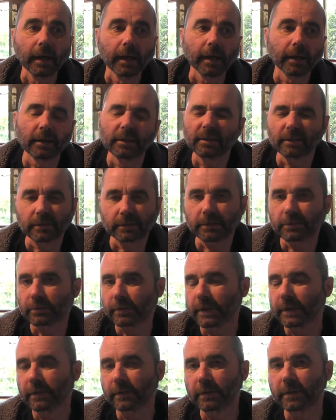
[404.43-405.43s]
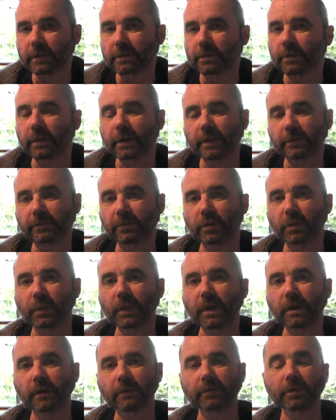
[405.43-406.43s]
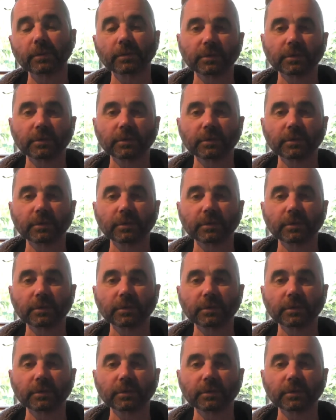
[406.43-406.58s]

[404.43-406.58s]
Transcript: and it was $3.90 for the pair of them.